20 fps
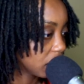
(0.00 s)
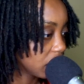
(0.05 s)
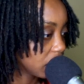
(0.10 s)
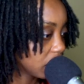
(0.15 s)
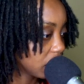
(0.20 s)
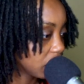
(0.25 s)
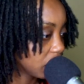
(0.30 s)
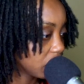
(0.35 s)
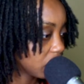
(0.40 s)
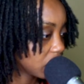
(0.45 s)

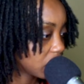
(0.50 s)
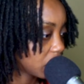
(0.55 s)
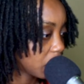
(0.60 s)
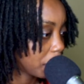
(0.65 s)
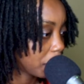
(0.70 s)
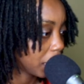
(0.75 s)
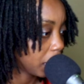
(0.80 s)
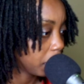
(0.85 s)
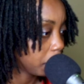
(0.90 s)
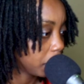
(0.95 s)
Where's her
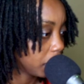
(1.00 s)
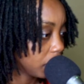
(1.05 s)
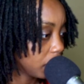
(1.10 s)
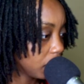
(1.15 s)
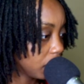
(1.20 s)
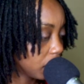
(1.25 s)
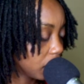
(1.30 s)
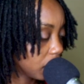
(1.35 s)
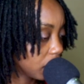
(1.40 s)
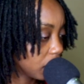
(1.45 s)
baby?
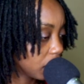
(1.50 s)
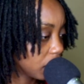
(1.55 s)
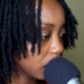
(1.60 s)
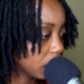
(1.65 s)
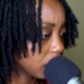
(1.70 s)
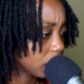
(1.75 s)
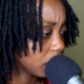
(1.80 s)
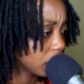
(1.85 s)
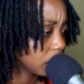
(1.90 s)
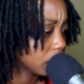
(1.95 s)

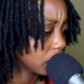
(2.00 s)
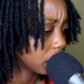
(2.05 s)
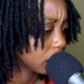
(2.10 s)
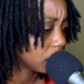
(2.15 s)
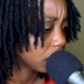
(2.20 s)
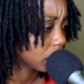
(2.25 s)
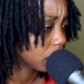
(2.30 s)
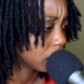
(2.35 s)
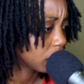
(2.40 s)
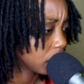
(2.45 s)

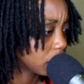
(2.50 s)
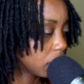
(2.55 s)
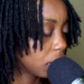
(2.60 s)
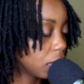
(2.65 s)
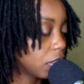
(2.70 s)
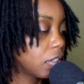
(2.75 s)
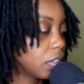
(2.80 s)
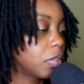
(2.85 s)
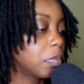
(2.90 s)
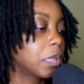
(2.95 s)

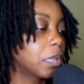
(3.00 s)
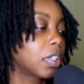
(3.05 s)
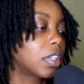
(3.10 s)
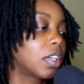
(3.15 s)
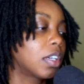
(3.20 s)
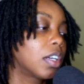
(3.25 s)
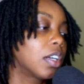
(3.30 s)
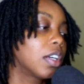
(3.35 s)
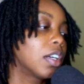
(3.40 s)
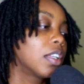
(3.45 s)
Oh my
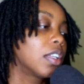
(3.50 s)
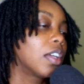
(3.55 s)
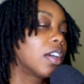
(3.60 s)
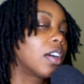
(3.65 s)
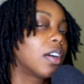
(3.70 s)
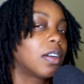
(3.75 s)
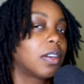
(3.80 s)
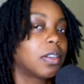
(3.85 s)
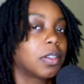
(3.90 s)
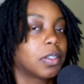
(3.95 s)
God,
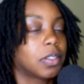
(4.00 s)
y'all.